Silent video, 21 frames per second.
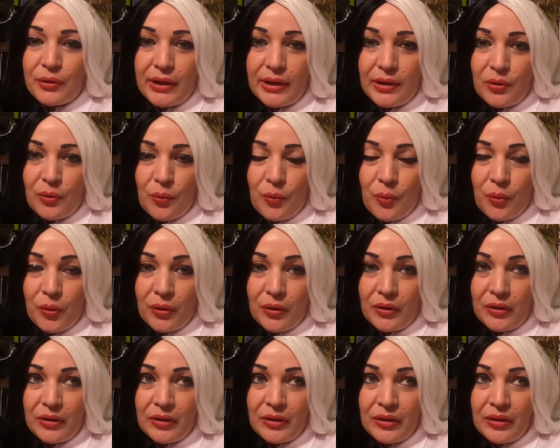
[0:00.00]
it
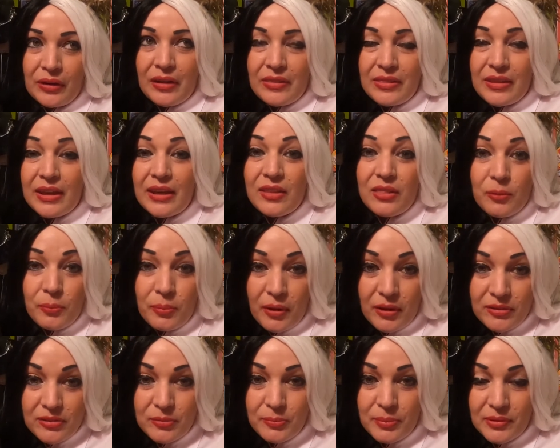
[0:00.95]
or think of the
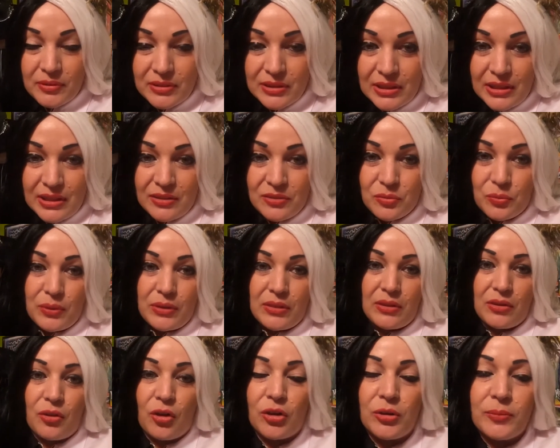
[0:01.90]
possibilities with
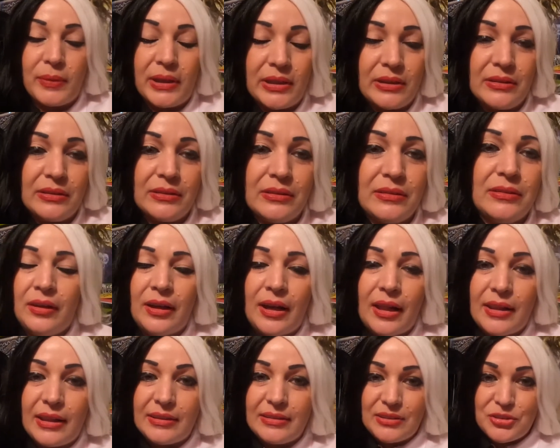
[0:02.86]
a garment.
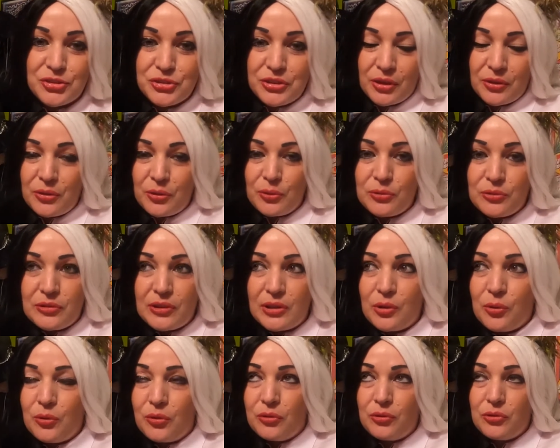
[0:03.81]
I like to share those
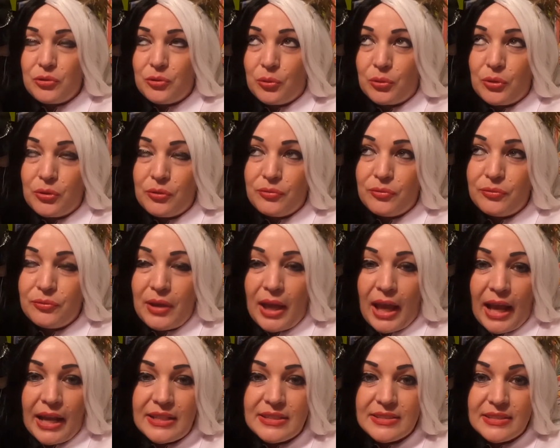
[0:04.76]
little sort of
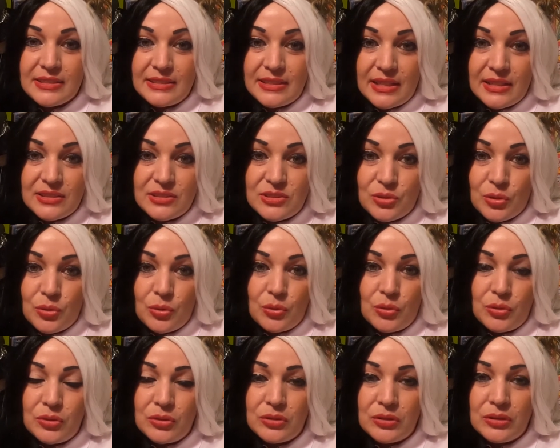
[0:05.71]

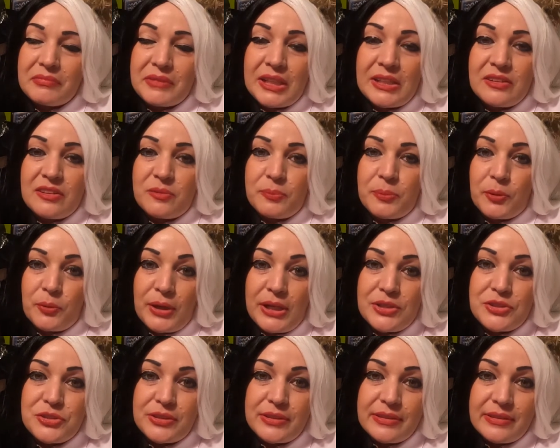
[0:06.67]
accidental
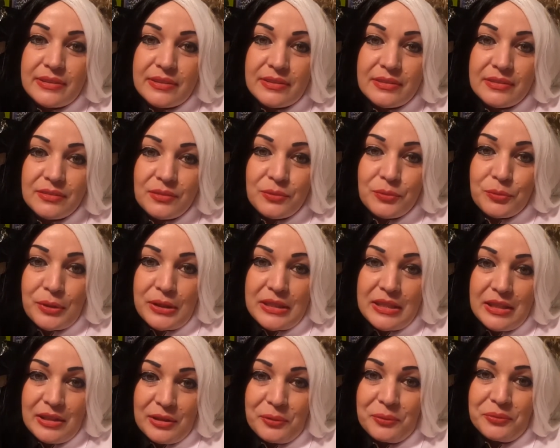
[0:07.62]
inspirations
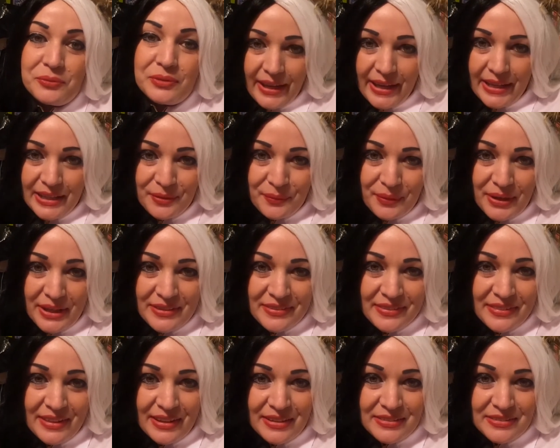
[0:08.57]
with you. Anyways,
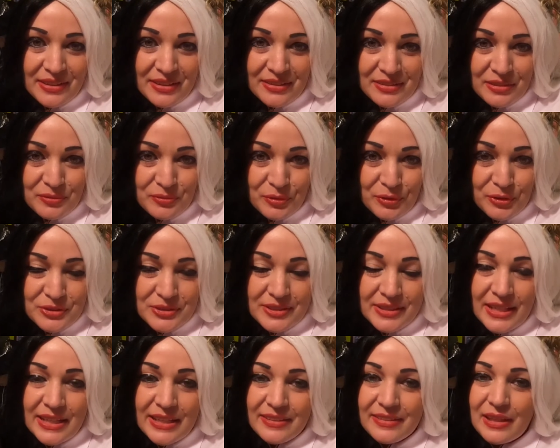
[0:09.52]
that does it for
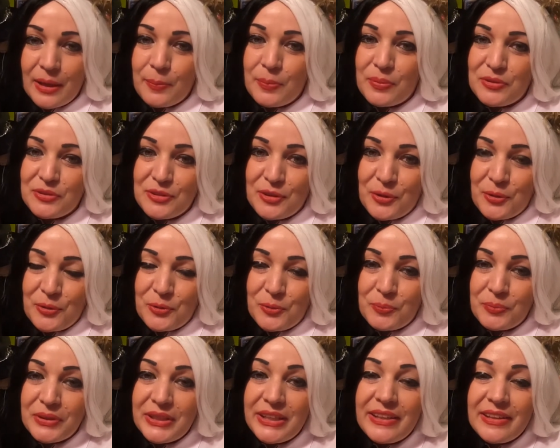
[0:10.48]
today's
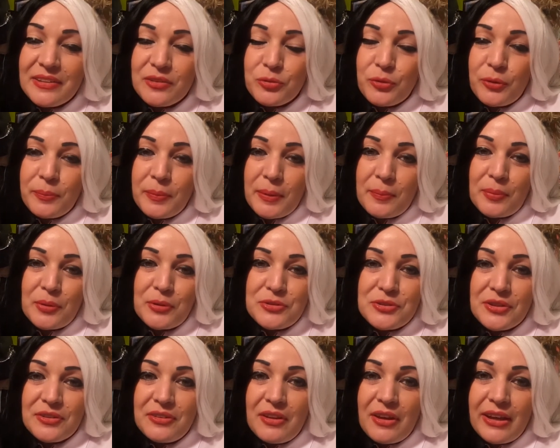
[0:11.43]
episode. Please remember
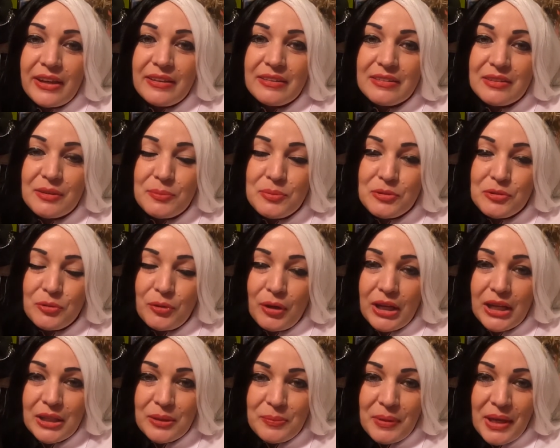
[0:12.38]
to like,
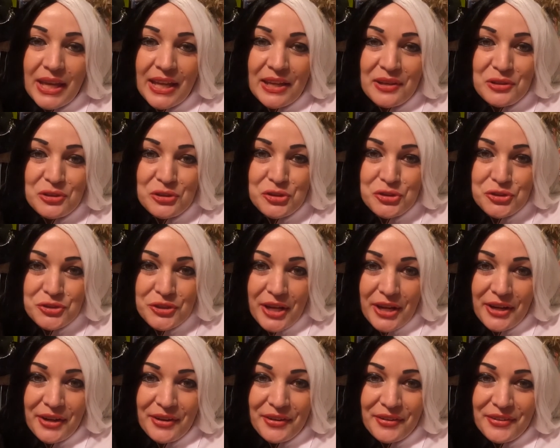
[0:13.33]
subscribe, and
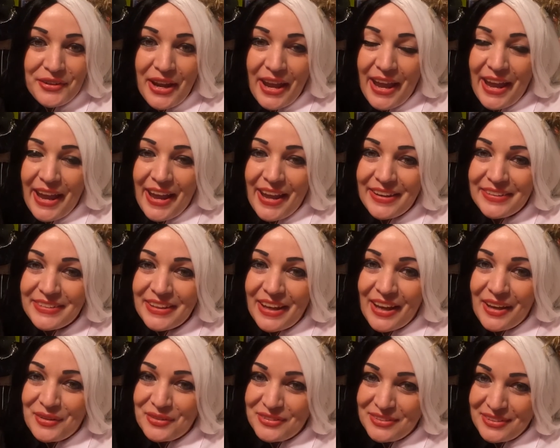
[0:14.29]
share, and
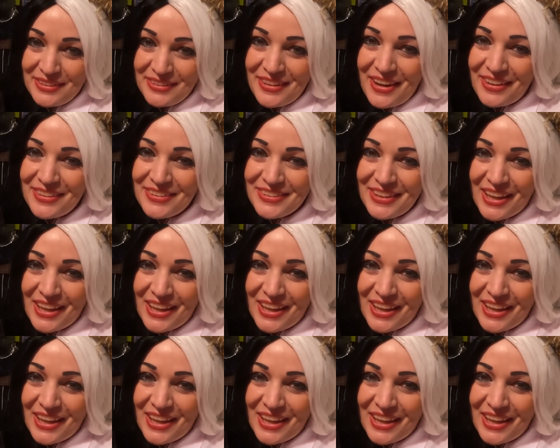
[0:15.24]
I'll see you next